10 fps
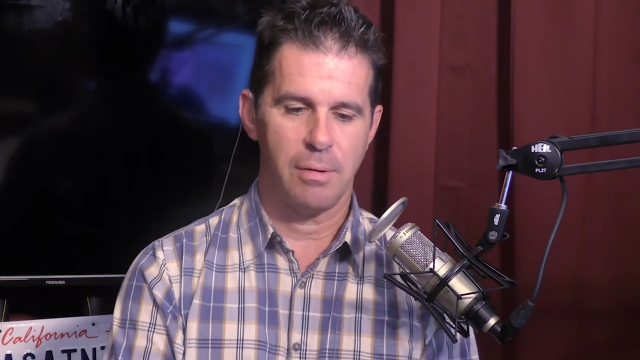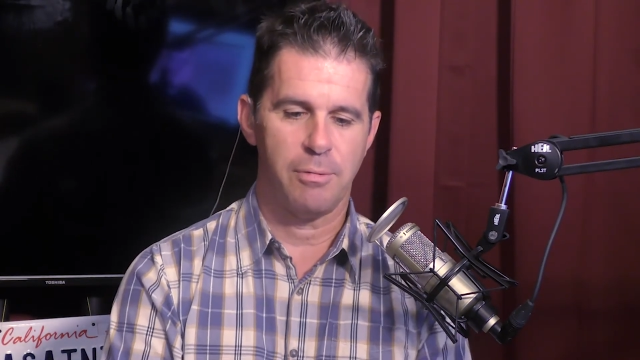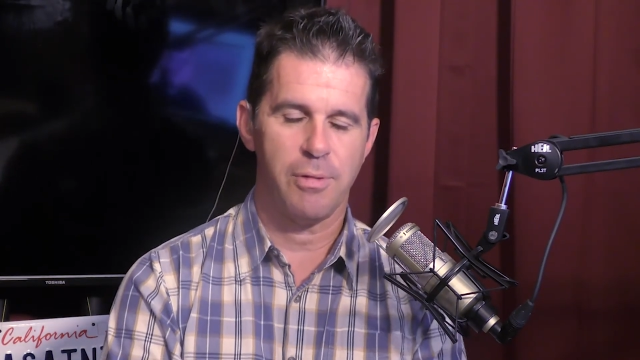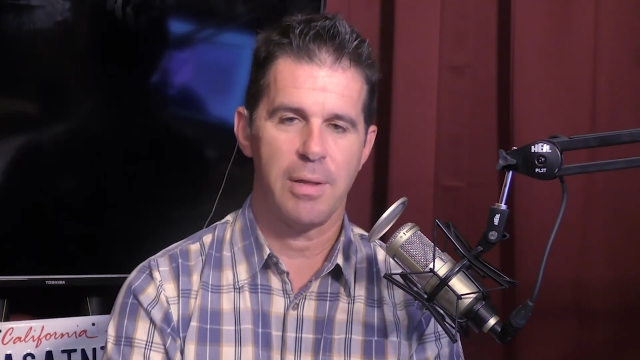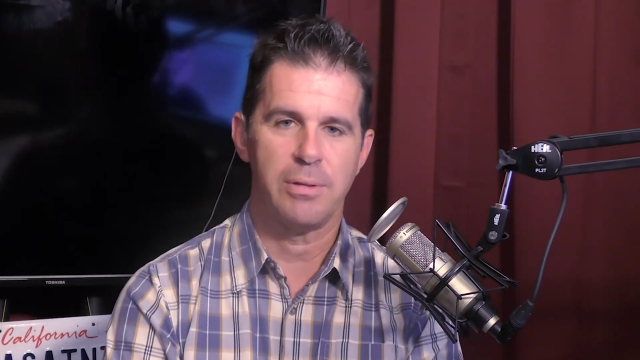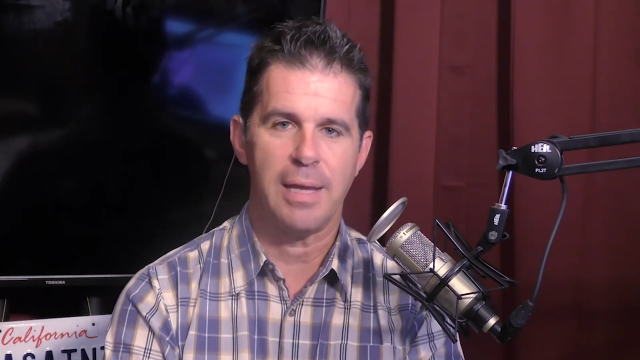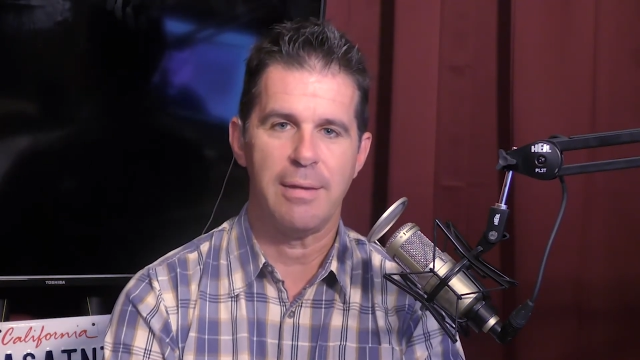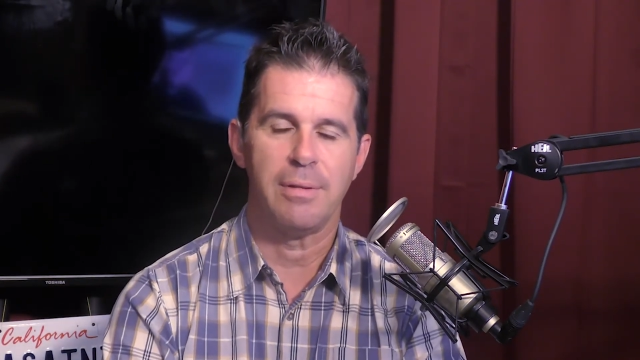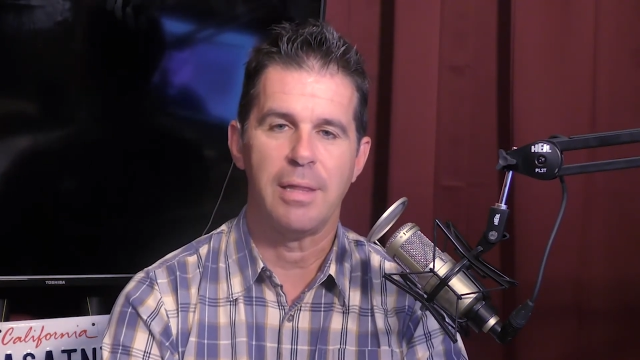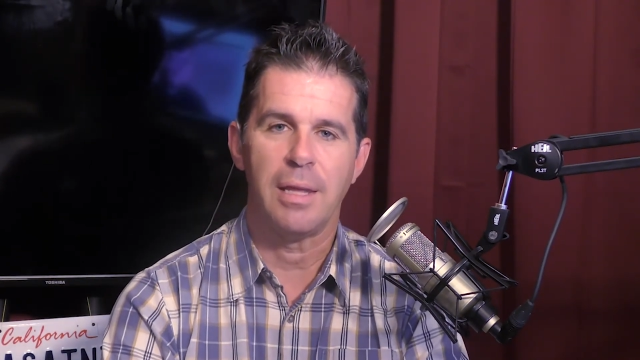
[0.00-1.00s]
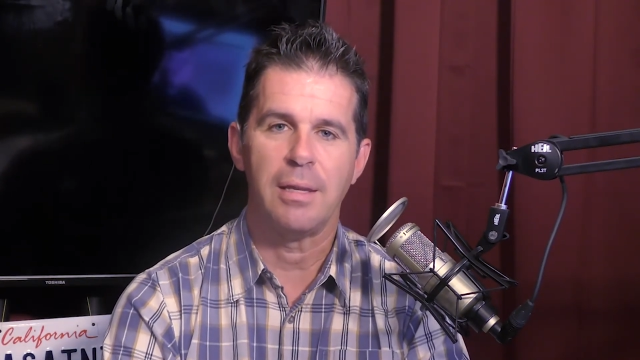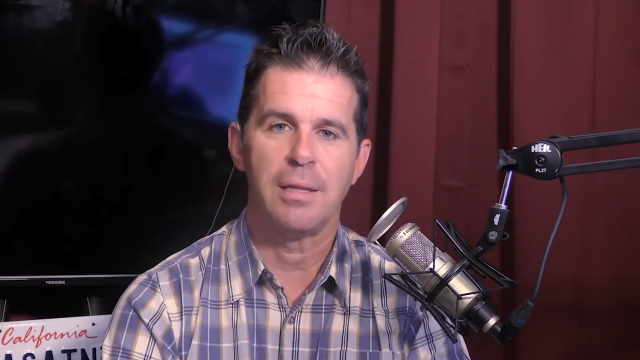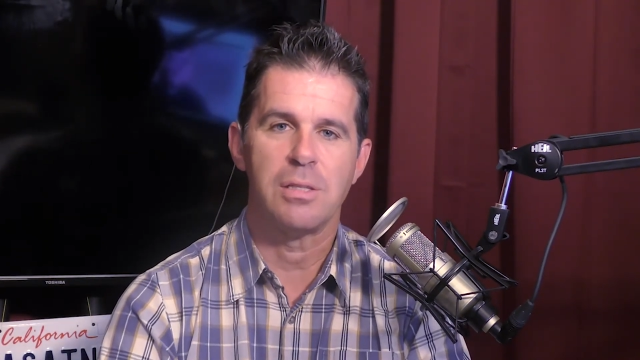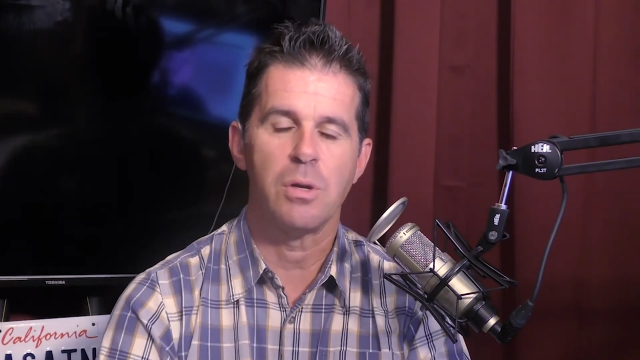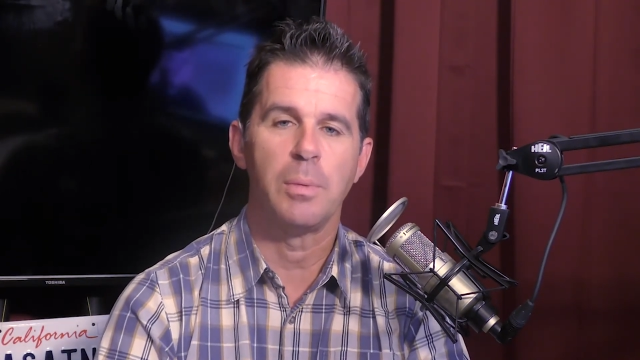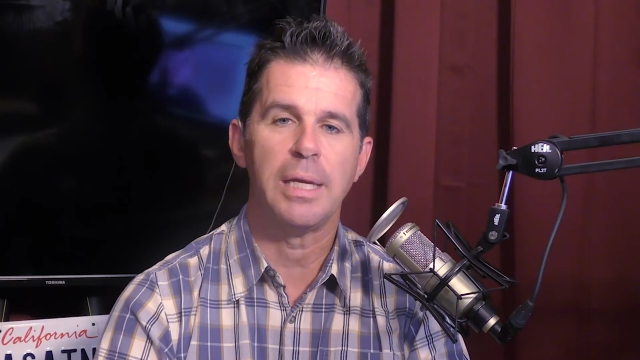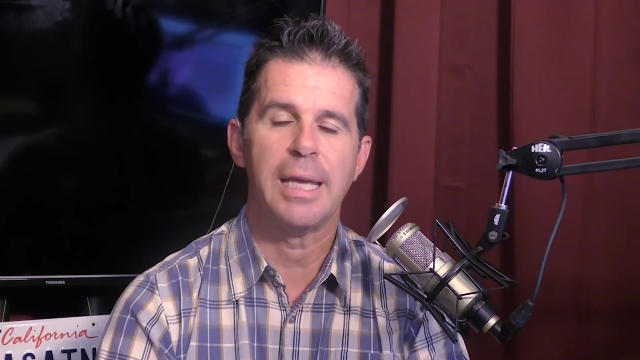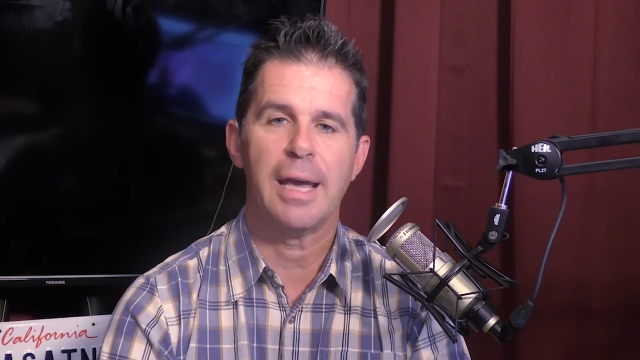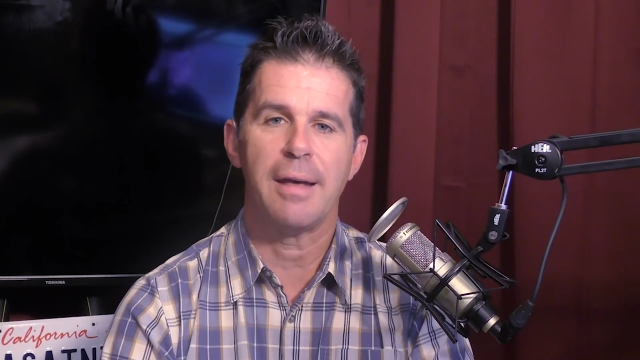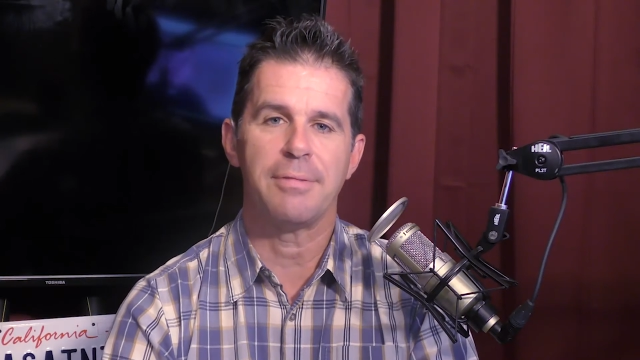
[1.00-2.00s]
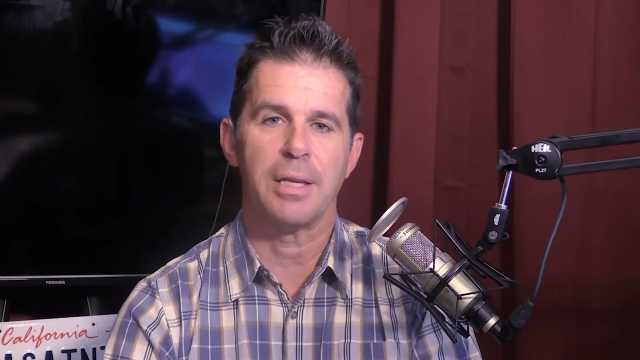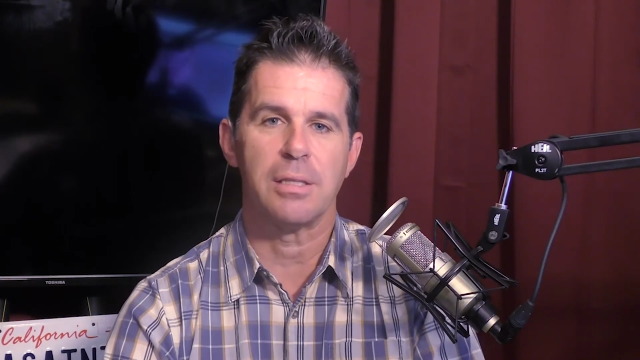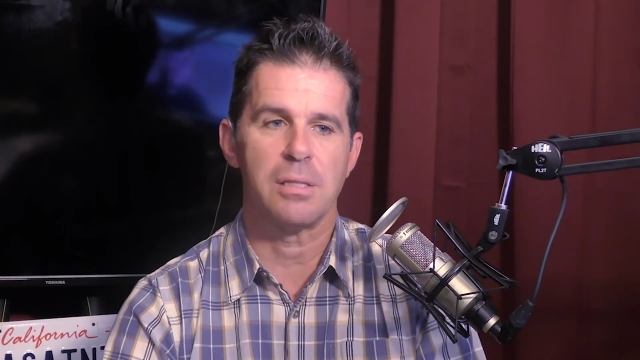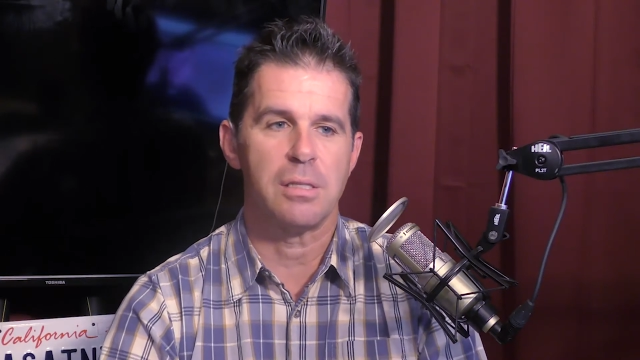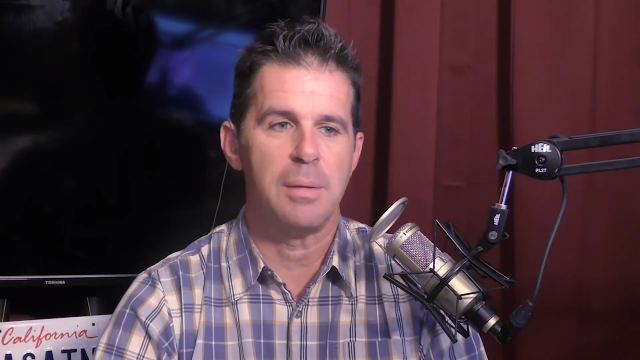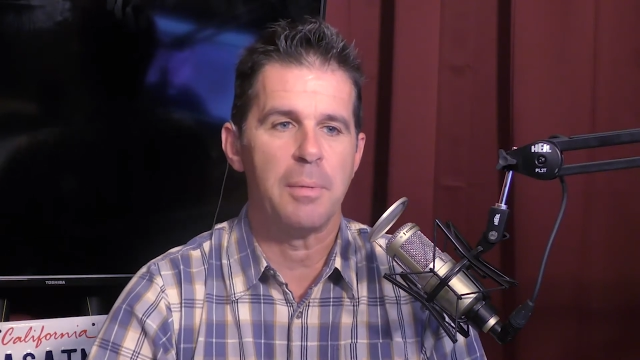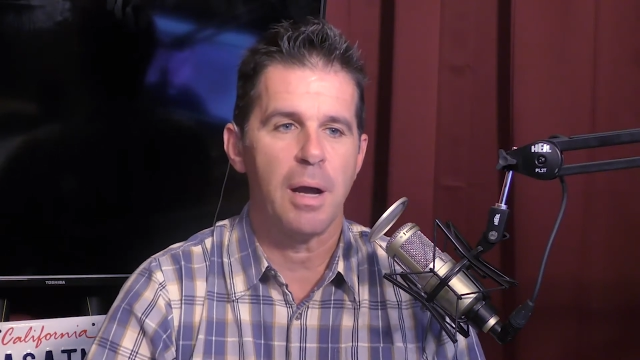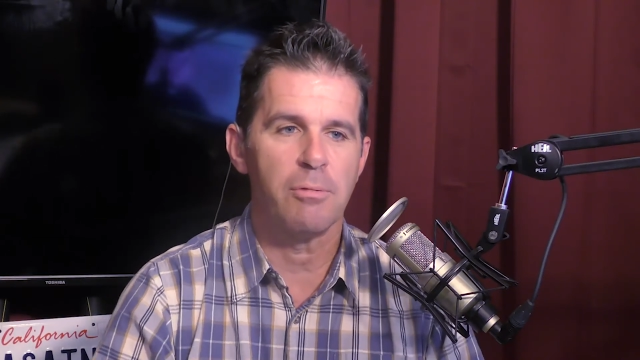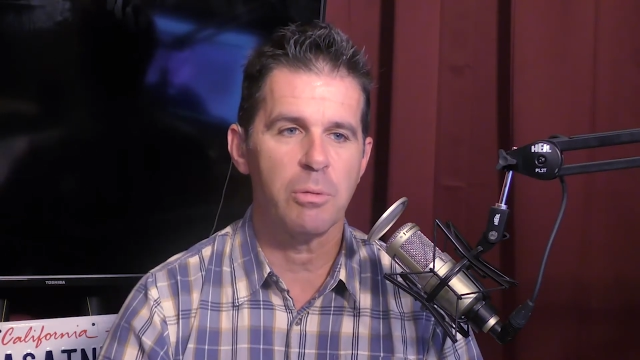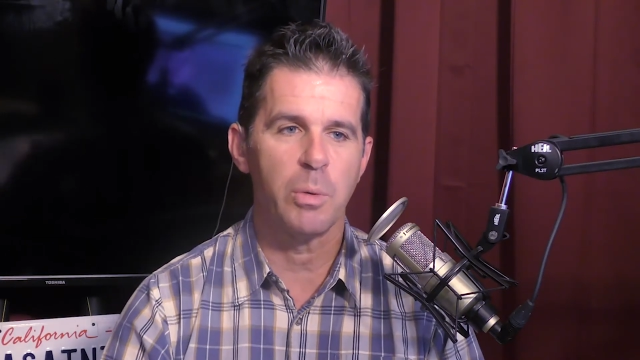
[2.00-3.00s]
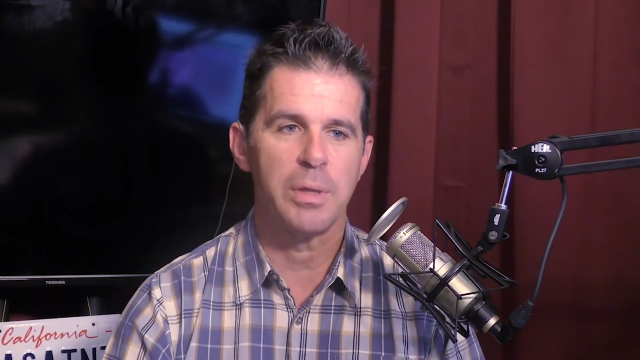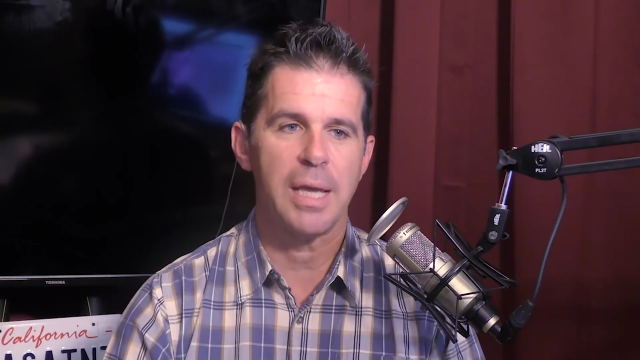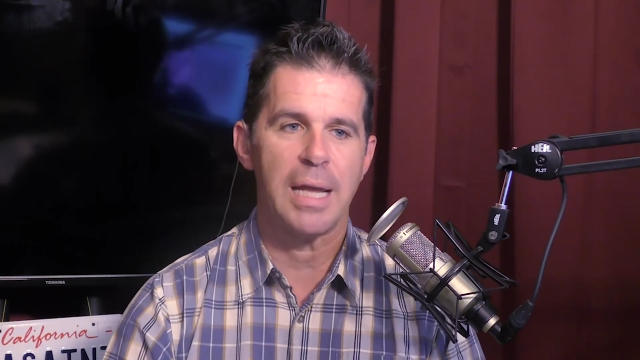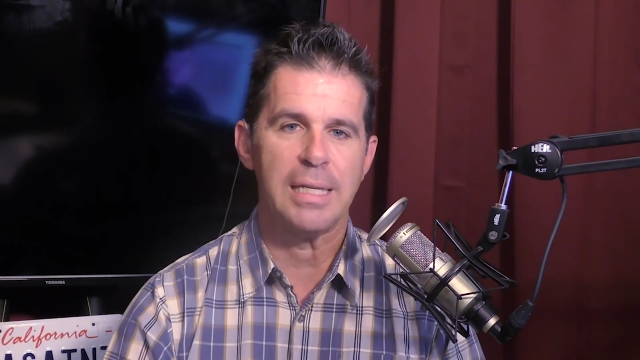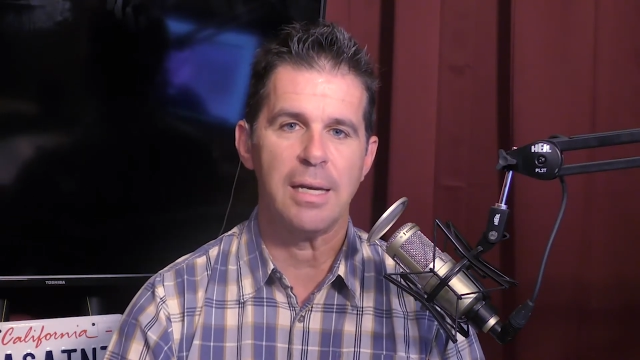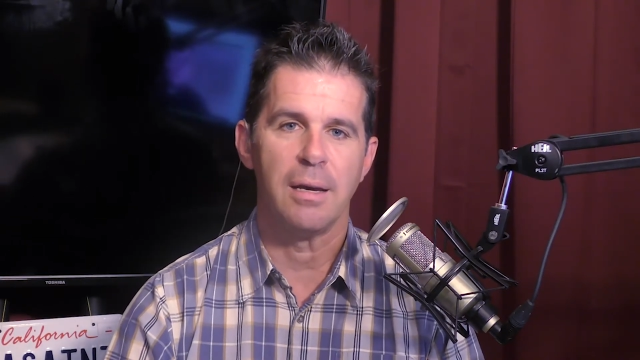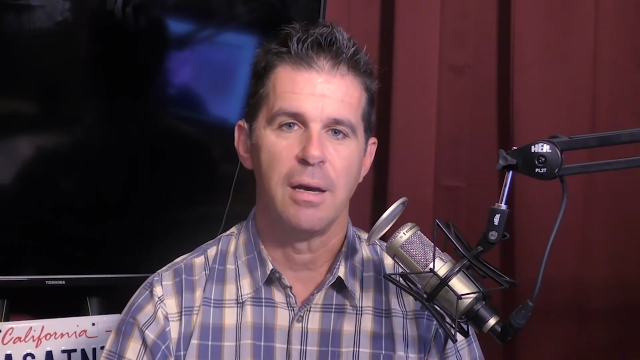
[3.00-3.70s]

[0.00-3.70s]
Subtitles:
Father David, that so many Catholics seem comfortable with the idea